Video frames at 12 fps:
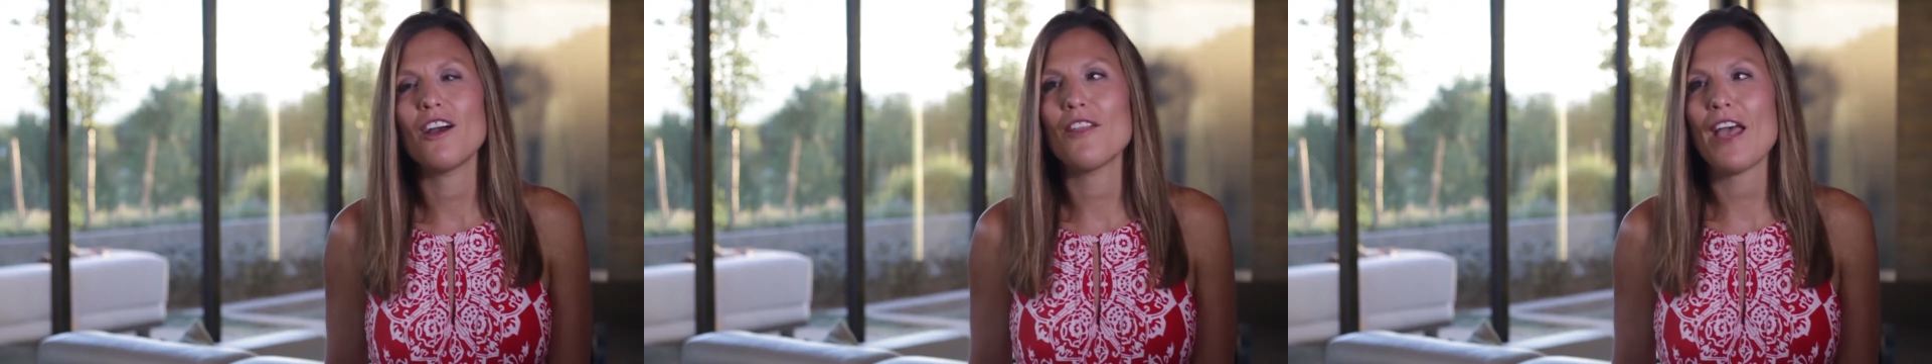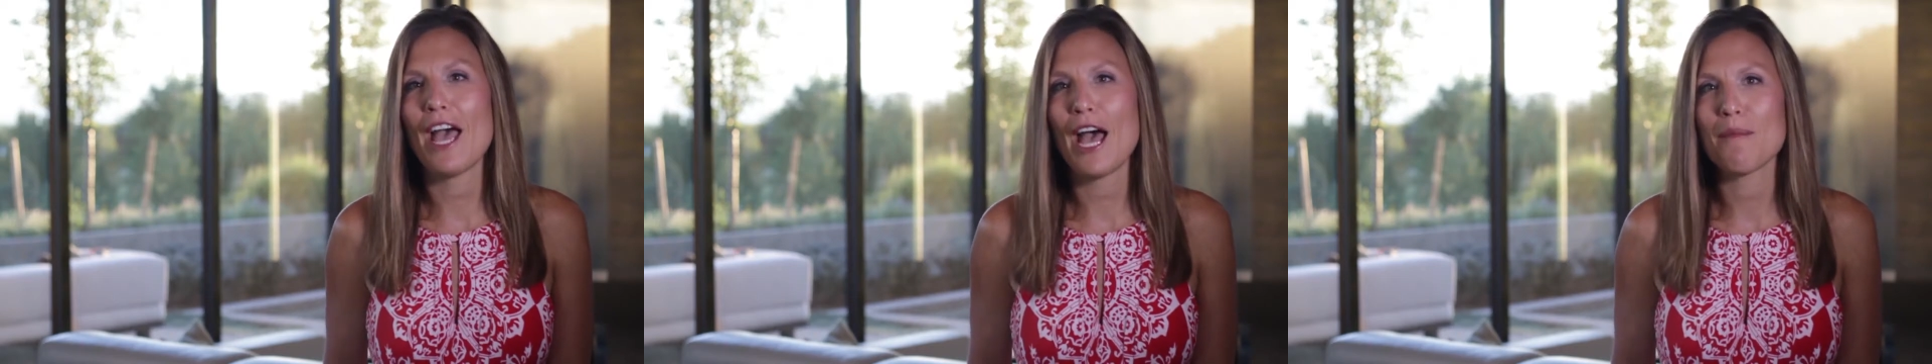are
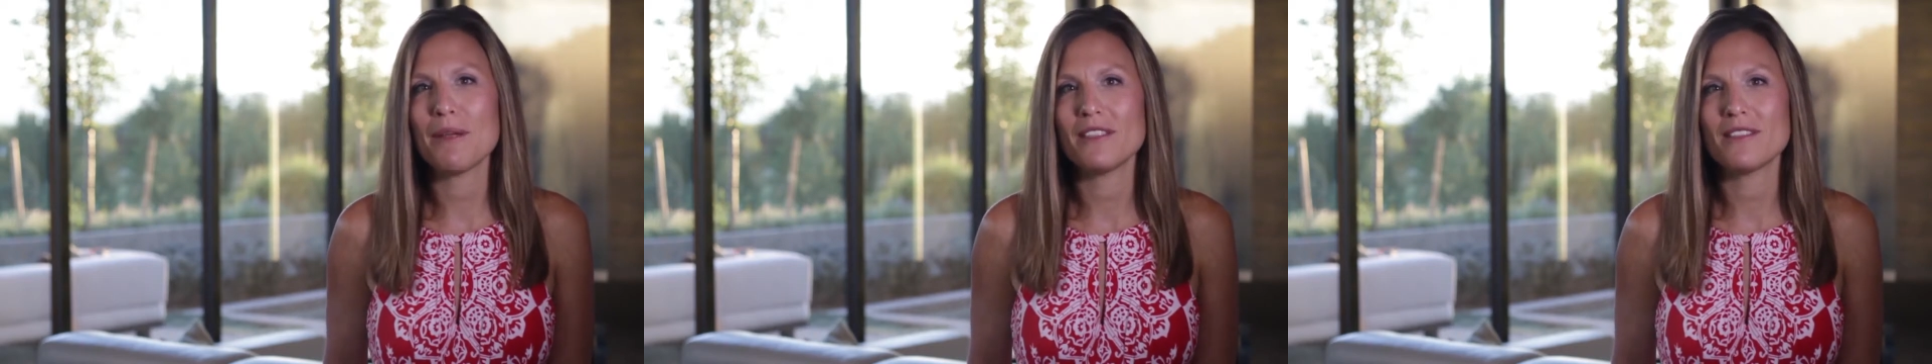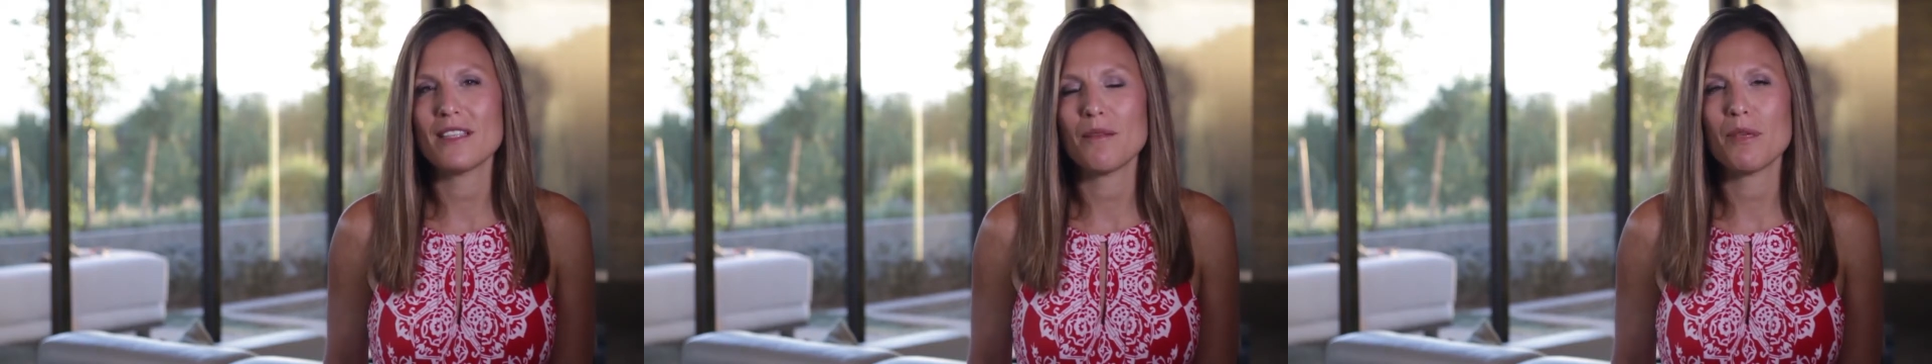the
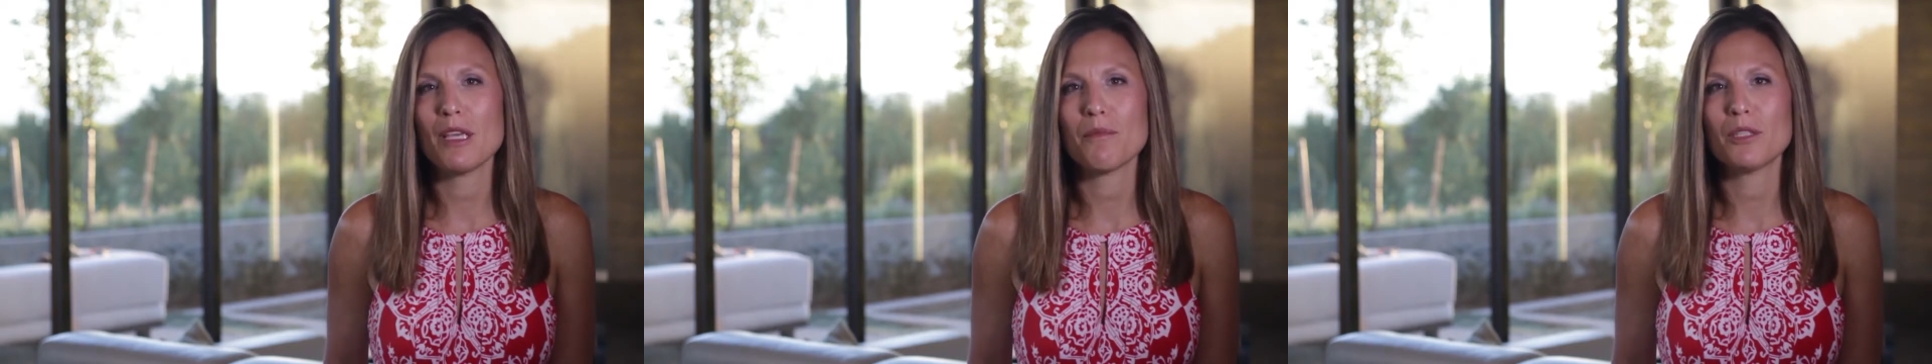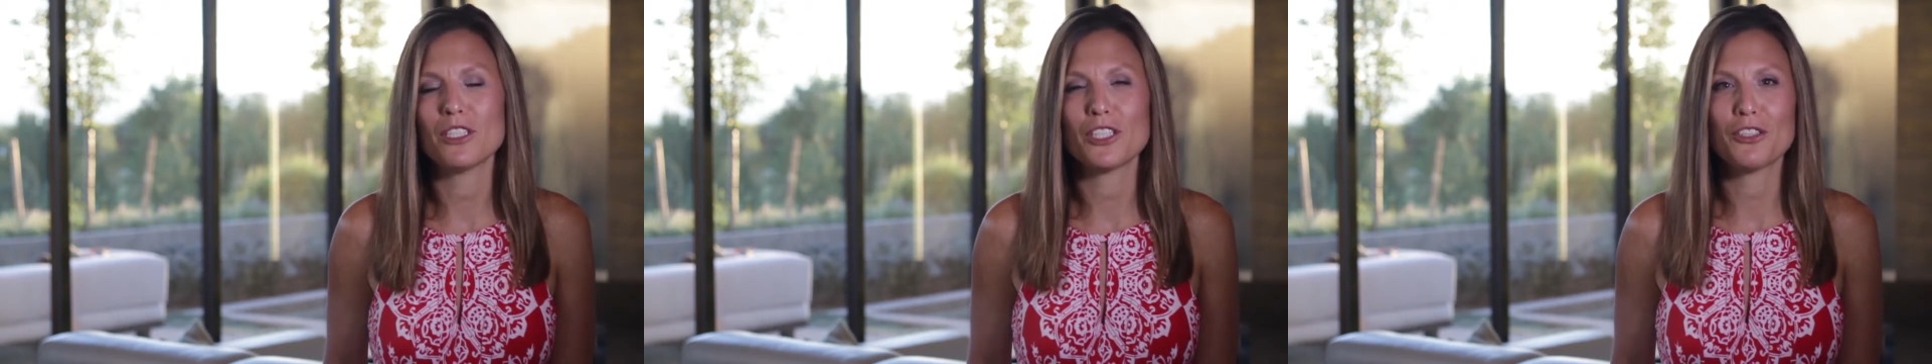habits that
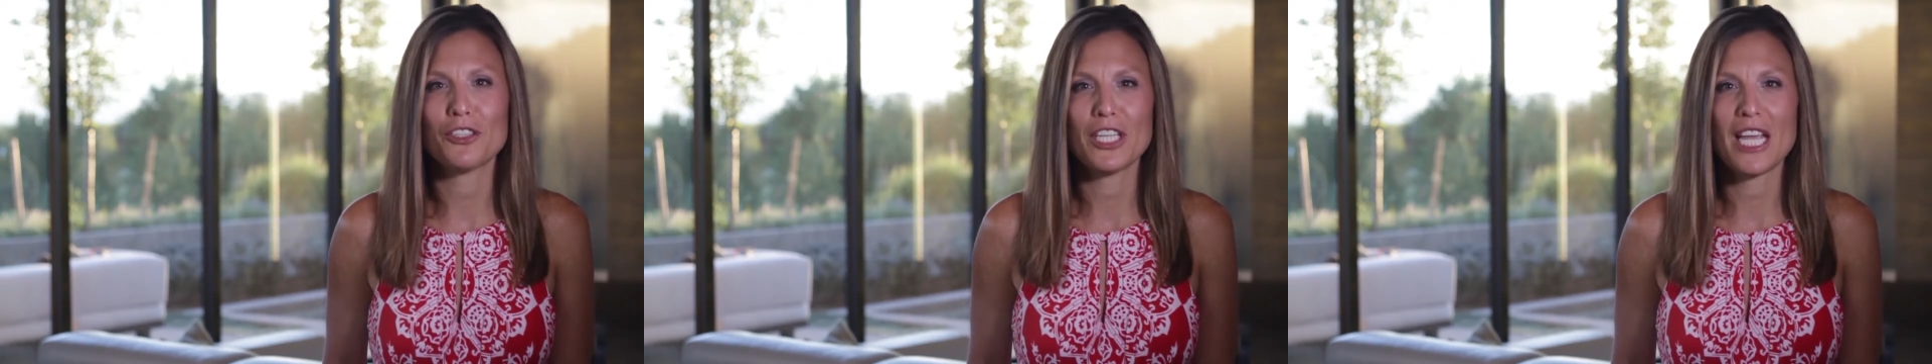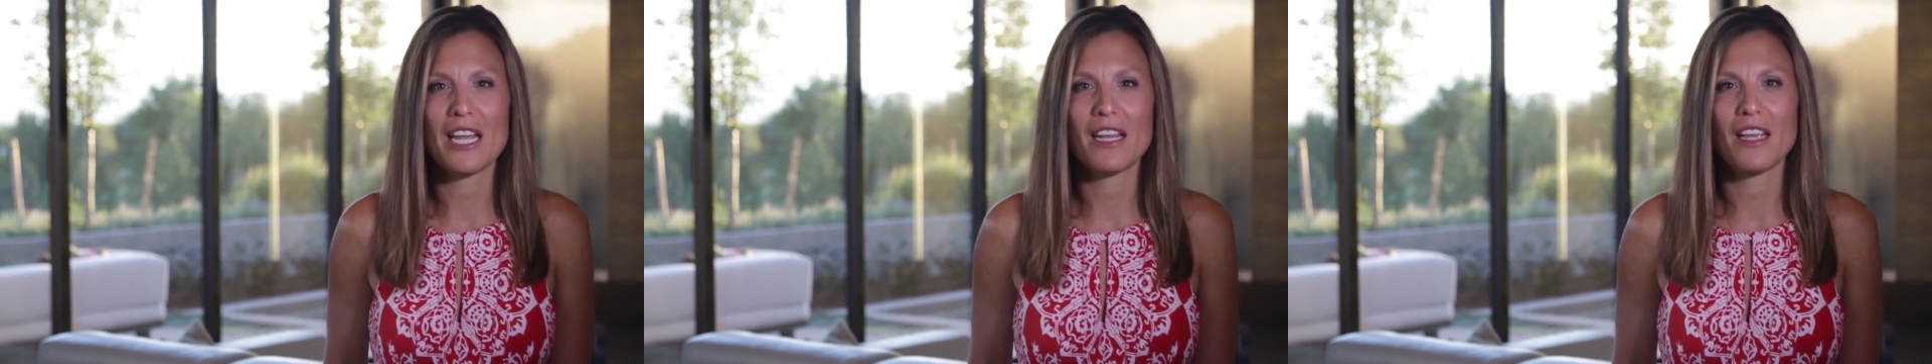people are
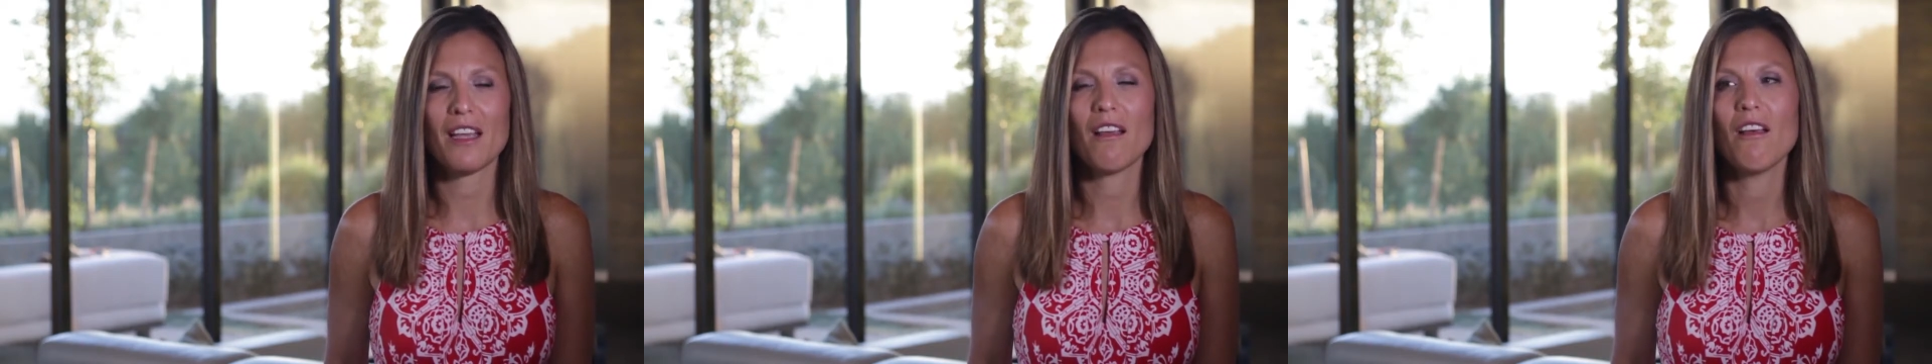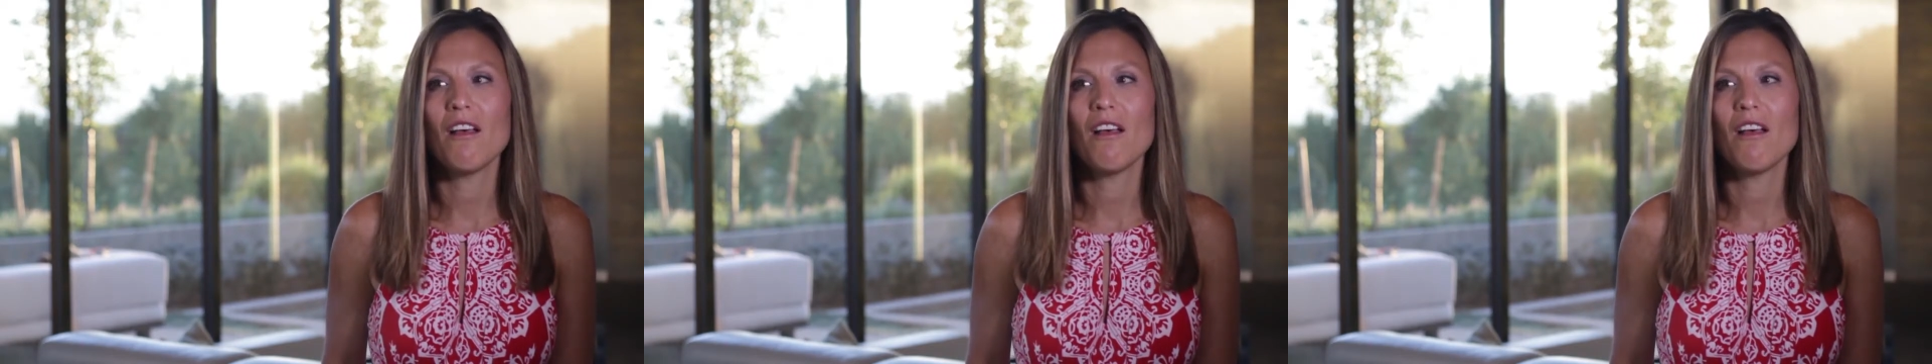creating.